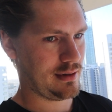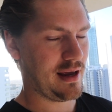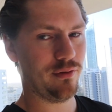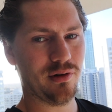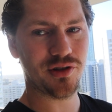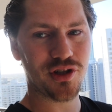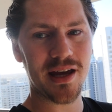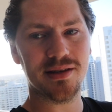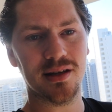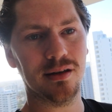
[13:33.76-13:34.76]
everyone's
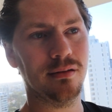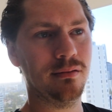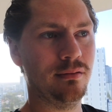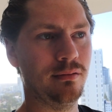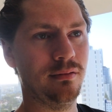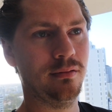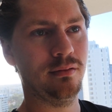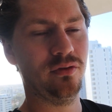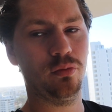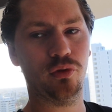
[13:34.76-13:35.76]
chasing
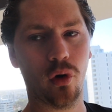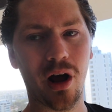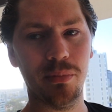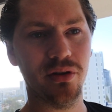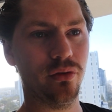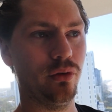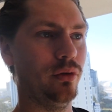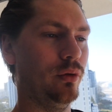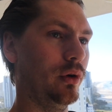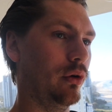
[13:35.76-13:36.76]
subscribers
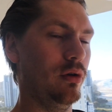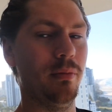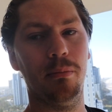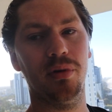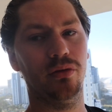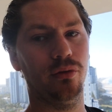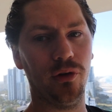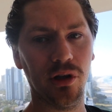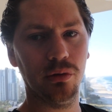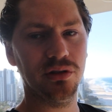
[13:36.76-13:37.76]
or group members or
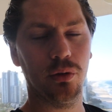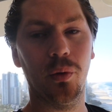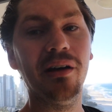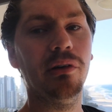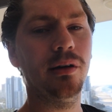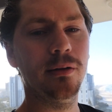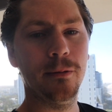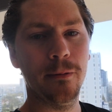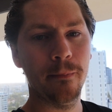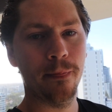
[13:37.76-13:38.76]
followers or whatever,
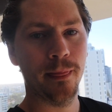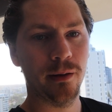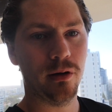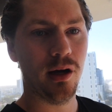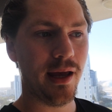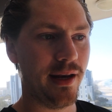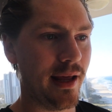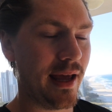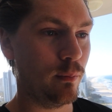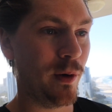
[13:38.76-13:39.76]
right?
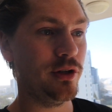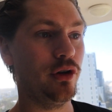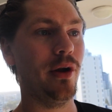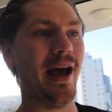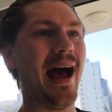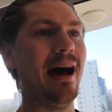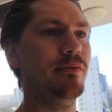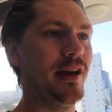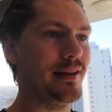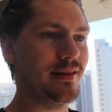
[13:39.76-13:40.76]
And when you don't
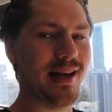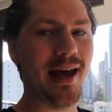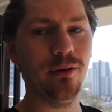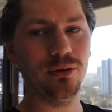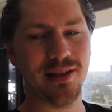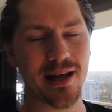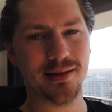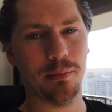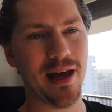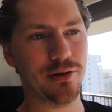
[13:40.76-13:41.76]
have any sales, that's
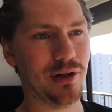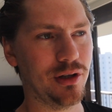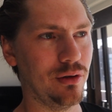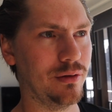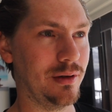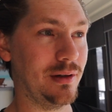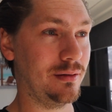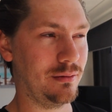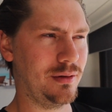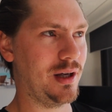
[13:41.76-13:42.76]
the metric you
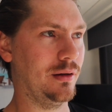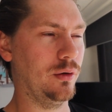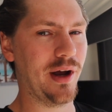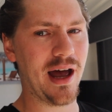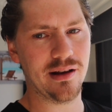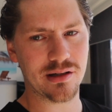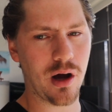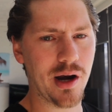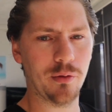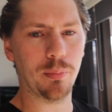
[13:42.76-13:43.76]
can look at as
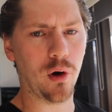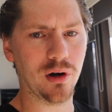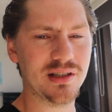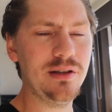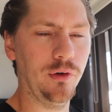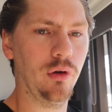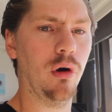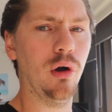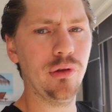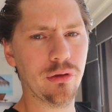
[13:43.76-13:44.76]
kind of a proxy for
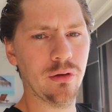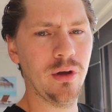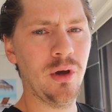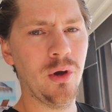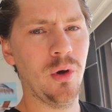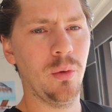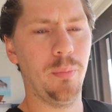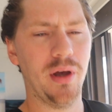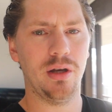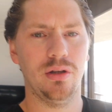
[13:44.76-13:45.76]
growth.
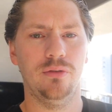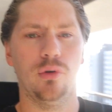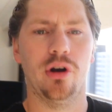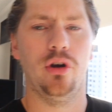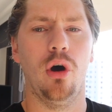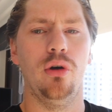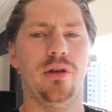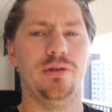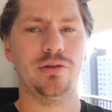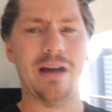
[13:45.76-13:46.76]
But you've got to know
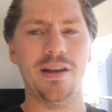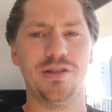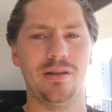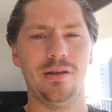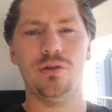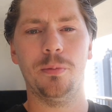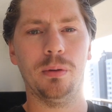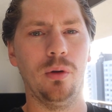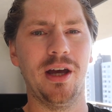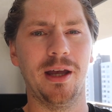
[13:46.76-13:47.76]
that the strategy that you're
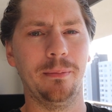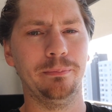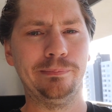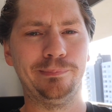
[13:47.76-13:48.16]
deploying